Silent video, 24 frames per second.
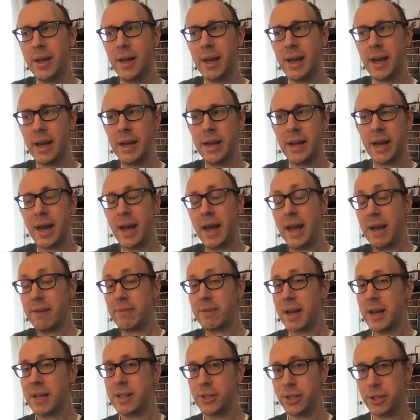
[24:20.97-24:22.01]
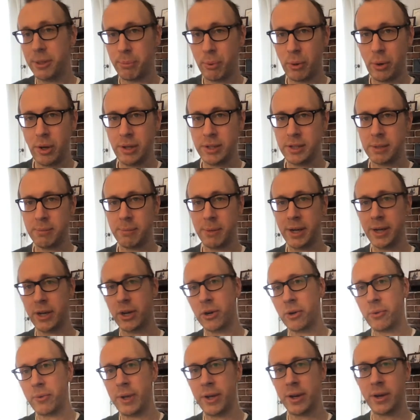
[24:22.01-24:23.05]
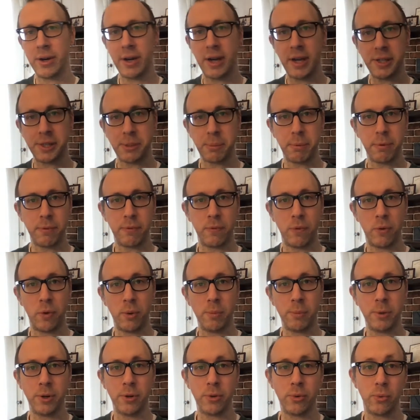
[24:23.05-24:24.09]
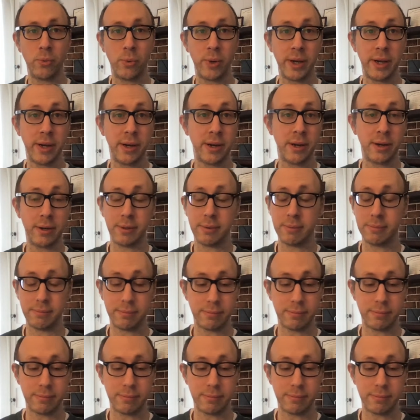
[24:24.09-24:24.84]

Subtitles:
And I have gotten to the point in my career as a performer where,